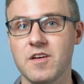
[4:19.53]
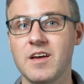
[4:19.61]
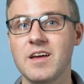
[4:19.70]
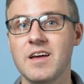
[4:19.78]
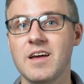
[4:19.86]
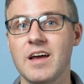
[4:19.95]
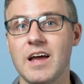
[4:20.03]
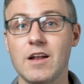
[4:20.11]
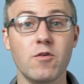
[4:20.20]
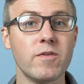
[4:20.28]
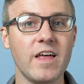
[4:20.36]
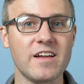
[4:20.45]

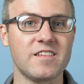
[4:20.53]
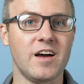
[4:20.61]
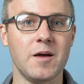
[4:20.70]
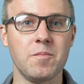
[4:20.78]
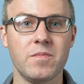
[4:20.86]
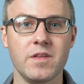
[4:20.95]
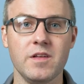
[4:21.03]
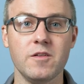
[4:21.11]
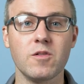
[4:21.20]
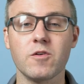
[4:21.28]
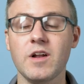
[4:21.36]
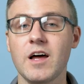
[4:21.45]
And over that time,
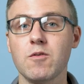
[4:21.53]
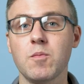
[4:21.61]
you'll learn how